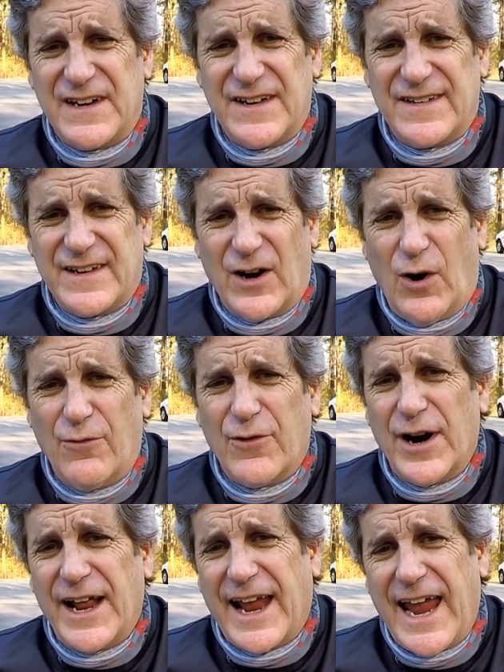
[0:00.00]
us
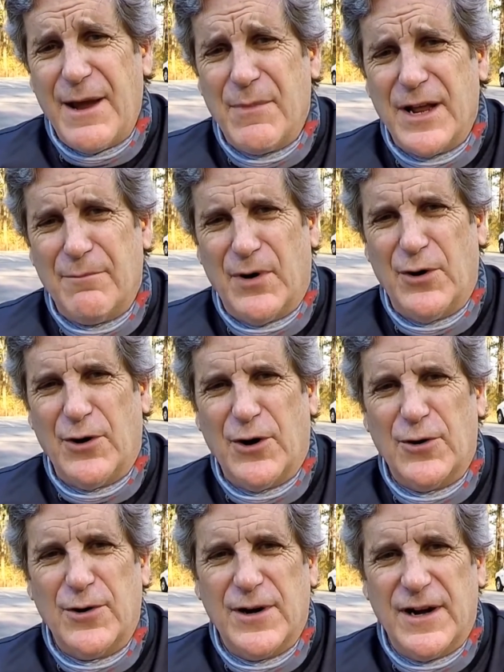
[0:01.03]
over at Amen
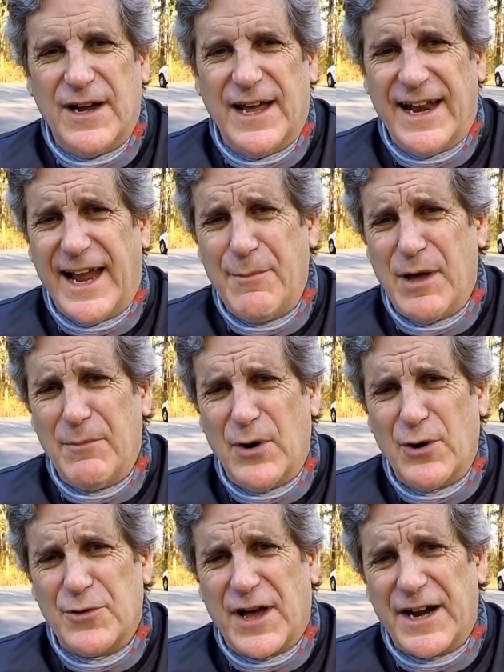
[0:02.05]
Moto at
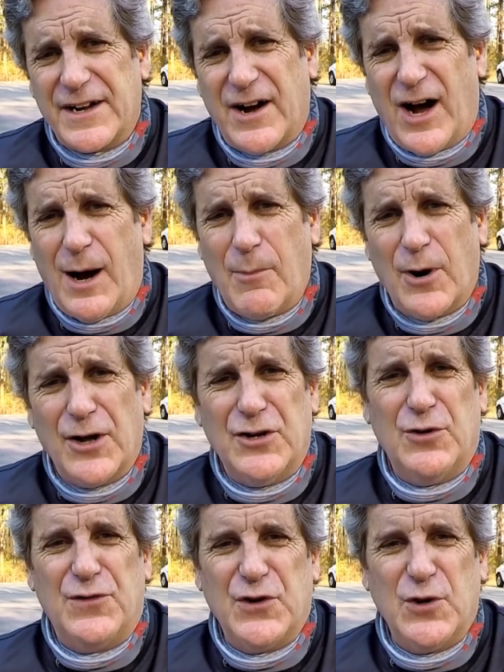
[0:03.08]
amenmoto.com or on
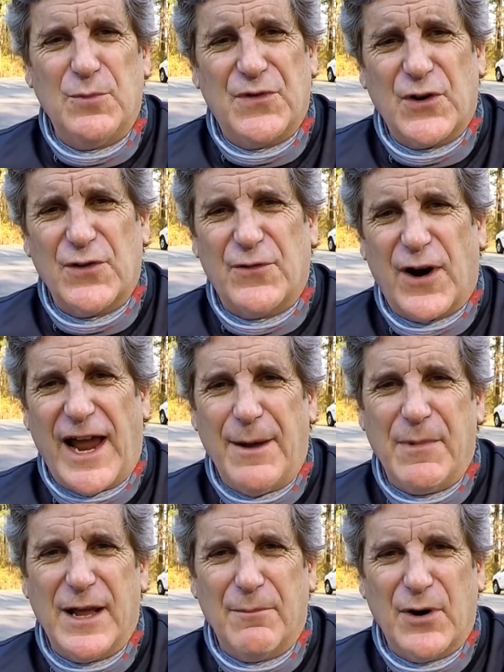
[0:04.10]
YouTube. Search for
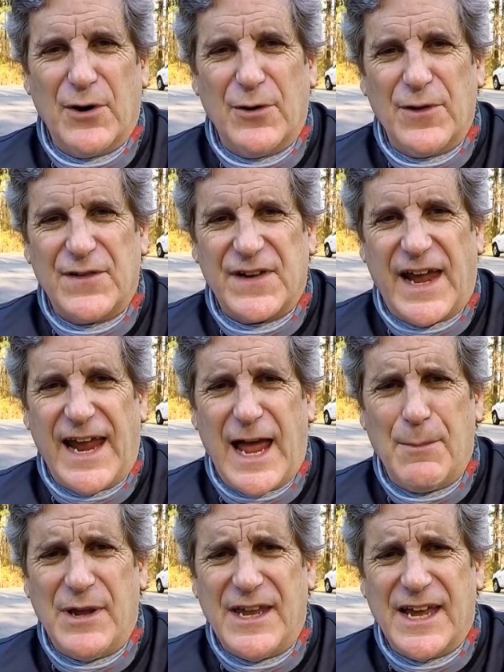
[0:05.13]
Amen Moto. That's
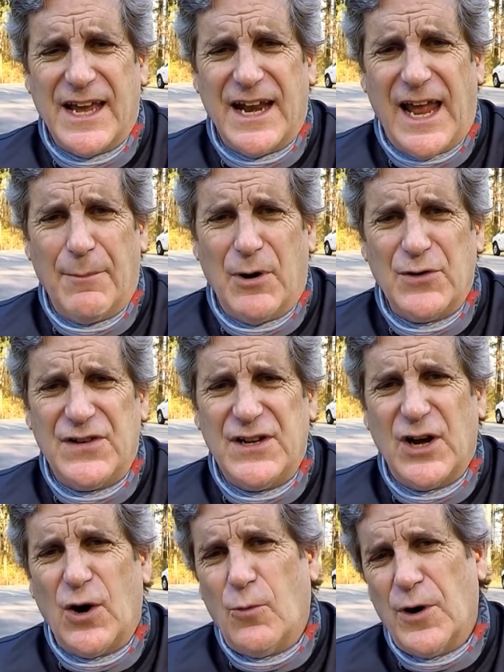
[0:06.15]

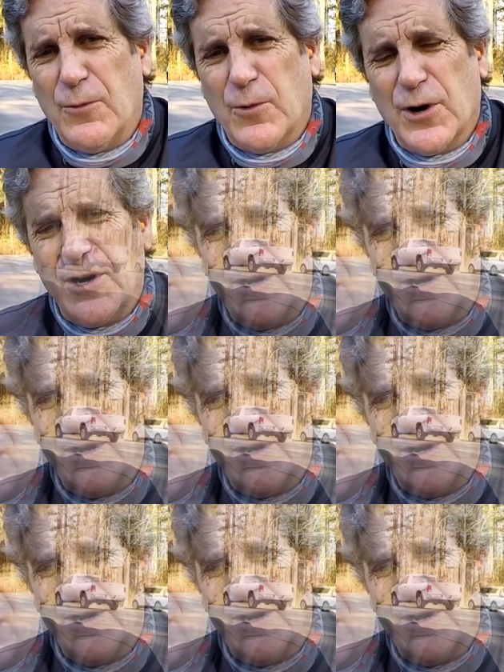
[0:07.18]
AMENMOTO, one word.